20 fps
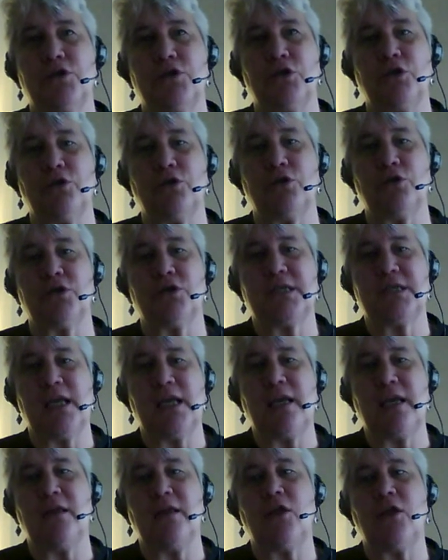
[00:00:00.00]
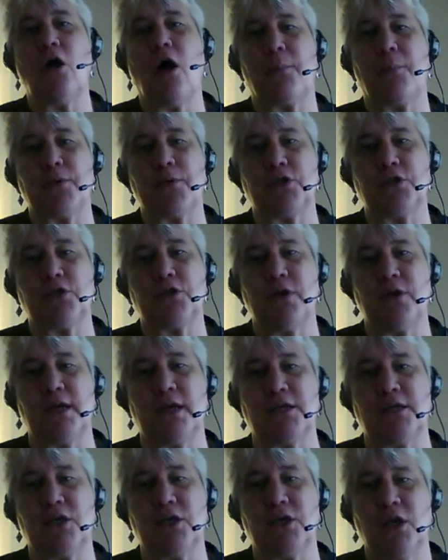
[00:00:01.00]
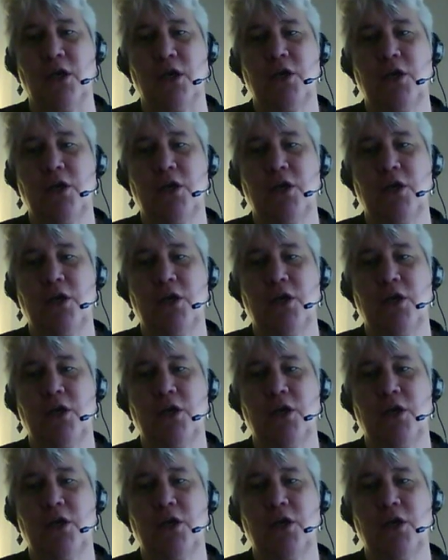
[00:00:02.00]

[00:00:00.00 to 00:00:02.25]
to see the opportunities,